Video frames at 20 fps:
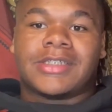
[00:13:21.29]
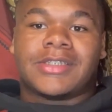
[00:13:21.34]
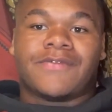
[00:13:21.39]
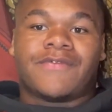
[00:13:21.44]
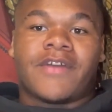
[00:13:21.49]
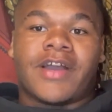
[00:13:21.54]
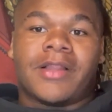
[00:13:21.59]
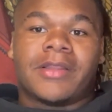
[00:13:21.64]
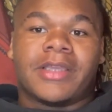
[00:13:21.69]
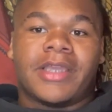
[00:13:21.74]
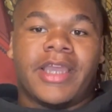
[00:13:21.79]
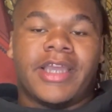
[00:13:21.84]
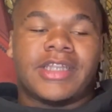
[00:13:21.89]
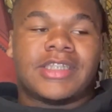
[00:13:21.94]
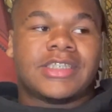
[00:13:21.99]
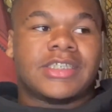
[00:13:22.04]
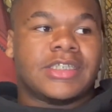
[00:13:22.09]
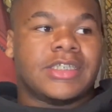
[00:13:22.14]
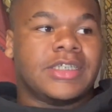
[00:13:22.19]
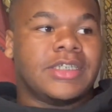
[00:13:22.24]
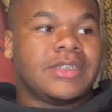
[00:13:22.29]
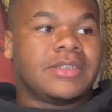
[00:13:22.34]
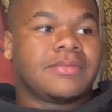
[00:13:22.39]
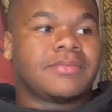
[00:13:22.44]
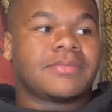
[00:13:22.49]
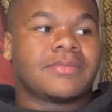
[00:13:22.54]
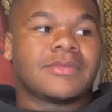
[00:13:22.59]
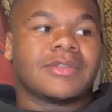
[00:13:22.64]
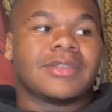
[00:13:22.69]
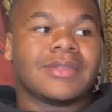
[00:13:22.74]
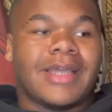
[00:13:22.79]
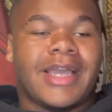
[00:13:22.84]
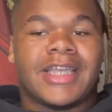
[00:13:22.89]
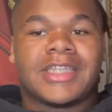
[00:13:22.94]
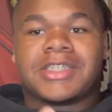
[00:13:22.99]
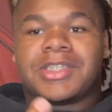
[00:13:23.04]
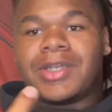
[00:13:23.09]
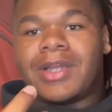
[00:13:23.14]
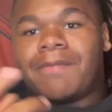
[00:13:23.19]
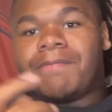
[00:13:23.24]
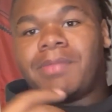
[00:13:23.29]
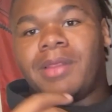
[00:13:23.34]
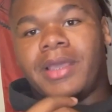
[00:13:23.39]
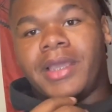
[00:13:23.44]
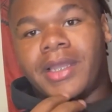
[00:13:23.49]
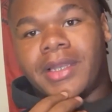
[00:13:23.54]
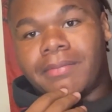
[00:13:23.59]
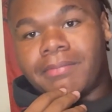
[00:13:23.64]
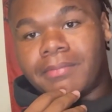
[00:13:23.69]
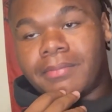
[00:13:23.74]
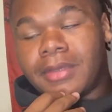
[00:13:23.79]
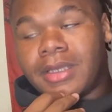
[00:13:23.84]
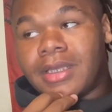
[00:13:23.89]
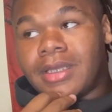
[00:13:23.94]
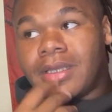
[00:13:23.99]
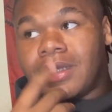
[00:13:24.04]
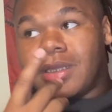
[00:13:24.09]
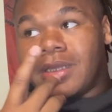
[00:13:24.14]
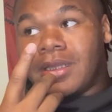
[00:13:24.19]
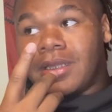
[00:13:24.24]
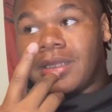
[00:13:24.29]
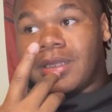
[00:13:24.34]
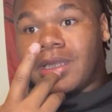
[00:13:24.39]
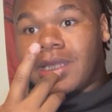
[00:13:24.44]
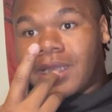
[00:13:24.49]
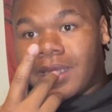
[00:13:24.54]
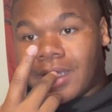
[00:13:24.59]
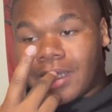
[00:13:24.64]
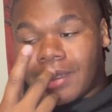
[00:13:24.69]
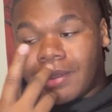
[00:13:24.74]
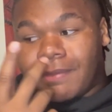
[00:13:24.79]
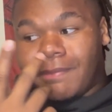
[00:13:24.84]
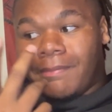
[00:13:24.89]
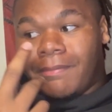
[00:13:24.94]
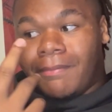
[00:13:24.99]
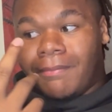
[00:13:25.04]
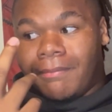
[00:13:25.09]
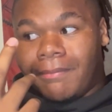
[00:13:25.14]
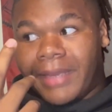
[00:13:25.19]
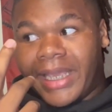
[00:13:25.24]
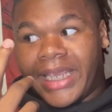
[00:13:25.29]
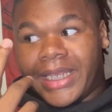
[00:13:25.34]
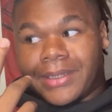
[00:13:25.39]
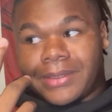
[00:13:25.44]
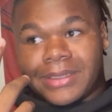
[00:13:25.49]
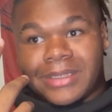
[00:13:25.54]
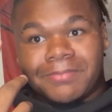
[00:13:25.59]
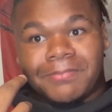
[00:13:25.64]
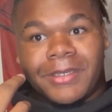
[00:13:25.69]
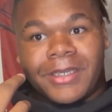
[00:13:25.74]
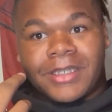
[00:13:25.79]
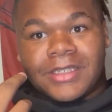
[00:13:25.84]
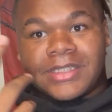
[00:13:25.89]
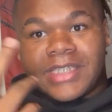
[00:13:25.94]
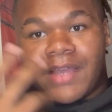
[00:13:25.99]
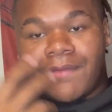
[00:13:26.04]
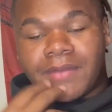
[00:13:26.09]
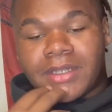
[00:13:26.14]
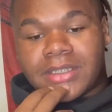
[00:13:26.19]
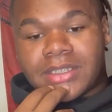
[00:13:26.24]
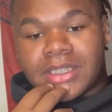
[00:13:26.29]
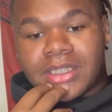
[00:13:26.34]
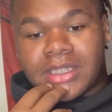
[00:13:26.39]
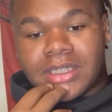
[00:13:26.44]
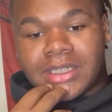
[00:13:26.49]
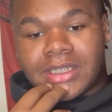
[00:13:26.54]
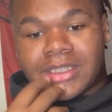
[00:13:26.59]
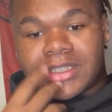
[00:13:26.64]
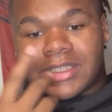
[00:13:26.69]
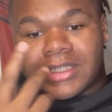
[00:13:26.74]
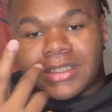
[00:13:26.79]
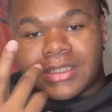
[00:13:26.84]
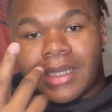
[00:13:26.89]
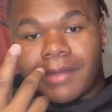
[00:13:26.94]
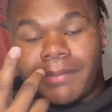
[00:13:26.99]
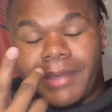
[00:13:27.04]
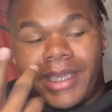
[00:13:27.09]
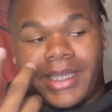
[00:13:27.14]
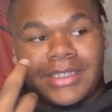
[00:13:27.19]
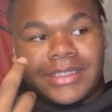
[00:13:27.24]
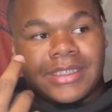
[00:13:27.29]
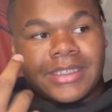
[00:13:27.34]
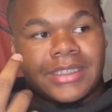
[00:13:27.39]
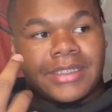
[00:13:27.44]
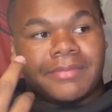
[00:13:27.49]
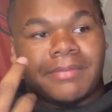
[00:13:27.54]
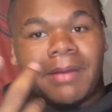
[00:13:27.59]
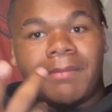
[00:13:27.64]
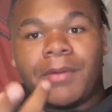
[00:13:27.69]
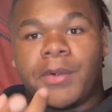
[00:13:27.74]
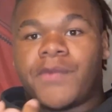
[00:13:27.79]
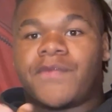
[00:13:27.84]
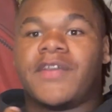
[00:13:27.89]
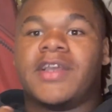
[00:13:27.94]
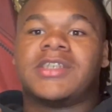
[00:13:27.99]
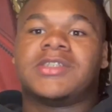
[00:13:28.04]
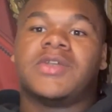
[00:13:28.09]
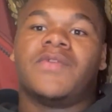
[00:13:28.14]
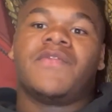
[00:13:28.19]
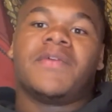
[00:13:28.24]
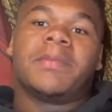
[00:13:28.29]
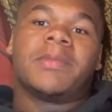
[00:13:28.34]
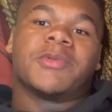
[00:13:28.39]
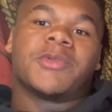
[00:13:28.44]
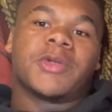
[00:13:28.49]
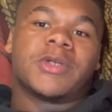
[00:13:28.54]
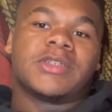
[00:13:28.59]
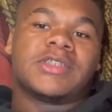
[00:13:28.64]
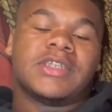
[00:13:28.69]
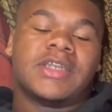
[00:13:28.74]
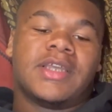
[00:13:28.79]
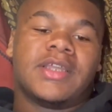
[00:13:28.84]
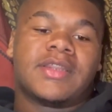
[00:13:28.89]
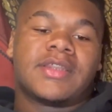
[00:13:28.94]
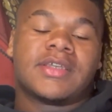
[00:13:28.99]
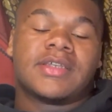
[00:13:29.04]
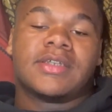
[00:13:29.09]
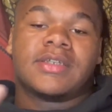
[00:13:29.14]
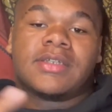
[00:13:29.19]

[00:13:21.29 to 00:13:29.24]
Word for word: You're finally 18. Last year I played mainly being 17. This I'm 18. My birthday is November 13th.